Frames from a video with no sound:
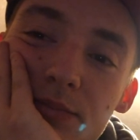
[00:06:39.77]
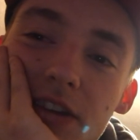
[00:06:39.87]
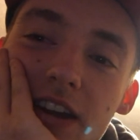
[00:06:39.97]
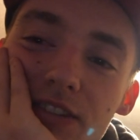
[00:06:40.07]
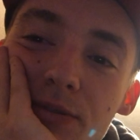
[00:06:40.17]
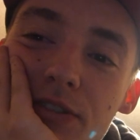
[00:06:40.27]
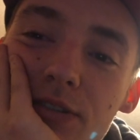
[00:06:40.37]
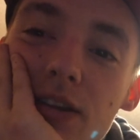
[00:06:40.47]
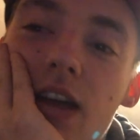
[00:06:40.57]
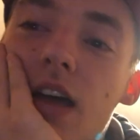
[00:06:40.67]
Be honest with
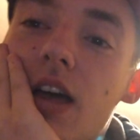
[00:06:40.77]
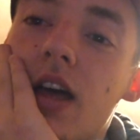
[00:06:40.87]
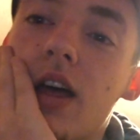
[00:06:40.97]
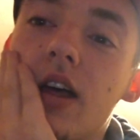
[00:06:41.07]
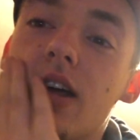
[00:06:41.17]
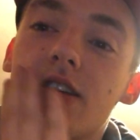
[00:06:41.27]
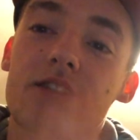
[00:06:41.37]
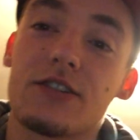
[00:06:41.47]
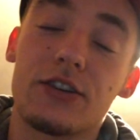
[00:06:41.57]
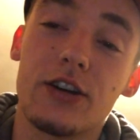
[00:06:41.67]
you,
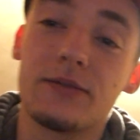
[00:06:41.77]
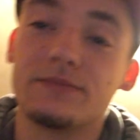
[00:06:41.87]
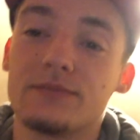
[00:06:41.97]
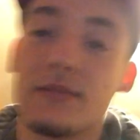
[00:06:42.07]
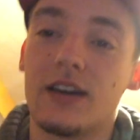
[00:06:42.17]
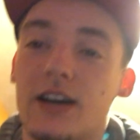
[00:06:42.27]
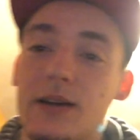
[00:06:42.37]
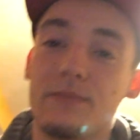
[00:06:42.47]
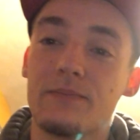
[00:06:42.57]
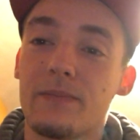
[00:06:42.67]
this isn't good.
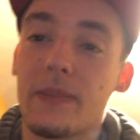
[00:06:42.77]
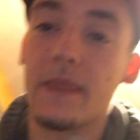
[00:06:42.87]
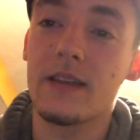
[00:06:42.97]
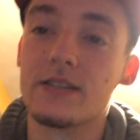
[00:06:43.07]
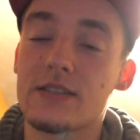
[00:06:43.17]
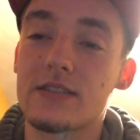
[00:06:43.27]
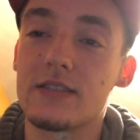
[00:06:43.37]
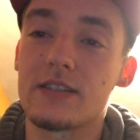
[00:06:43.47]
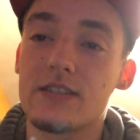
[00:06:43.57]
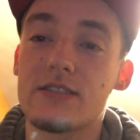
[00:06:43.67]
Um, this it's is
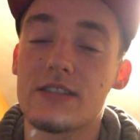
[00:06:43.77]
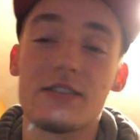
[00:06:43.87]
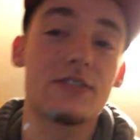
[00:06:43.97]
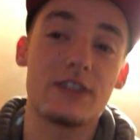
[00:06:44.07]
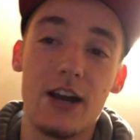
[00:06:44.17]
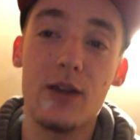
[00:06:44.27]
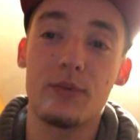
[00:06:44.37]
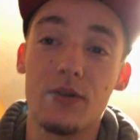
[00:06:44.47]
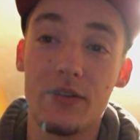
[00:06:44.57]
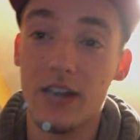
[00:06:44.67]
terrible. this is this is terrible.